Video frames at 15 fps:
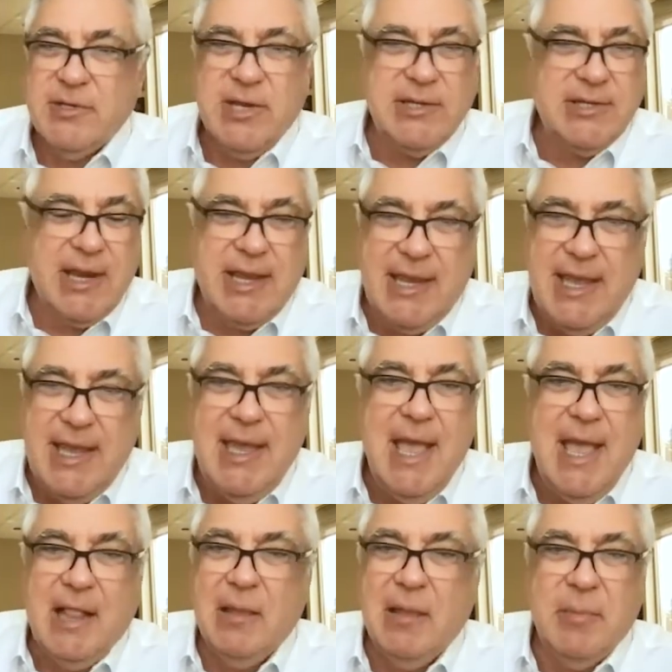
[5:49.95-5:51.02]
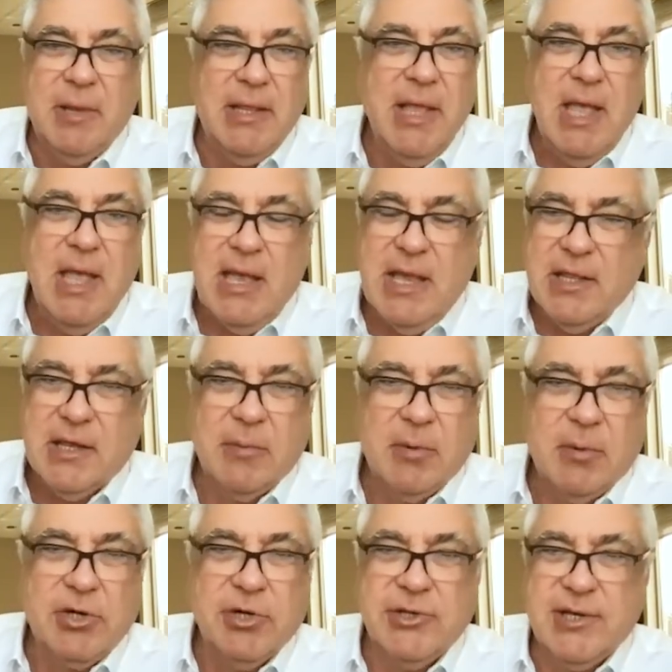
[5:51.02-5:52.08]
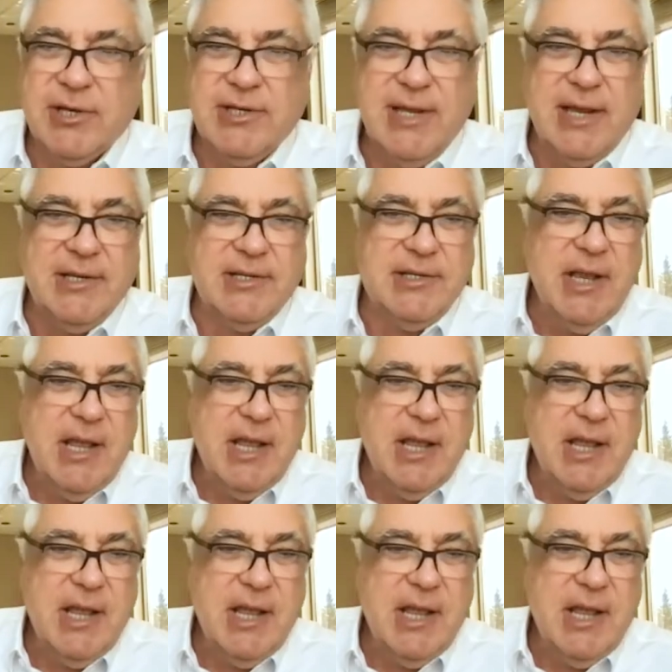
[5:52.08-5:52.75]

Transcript: It's a key element in the commercial success